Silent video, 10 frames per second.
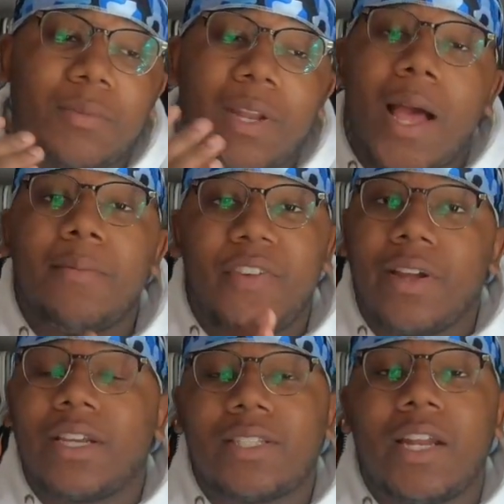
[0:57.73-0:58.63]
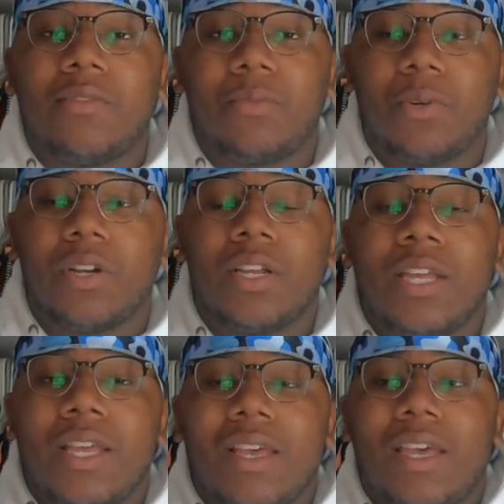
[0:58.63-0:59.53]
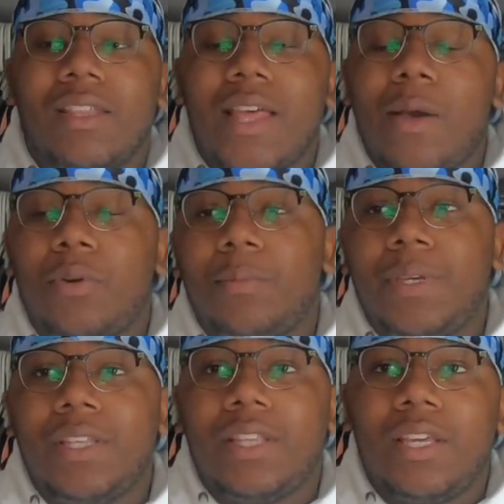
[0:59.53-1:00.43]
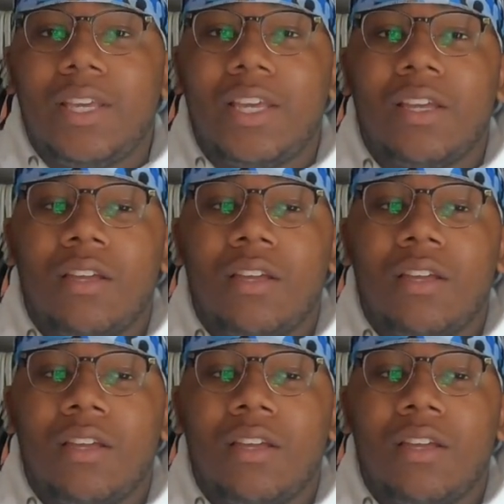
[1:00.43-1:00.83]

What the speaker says: something I'm very excited for, and that would be the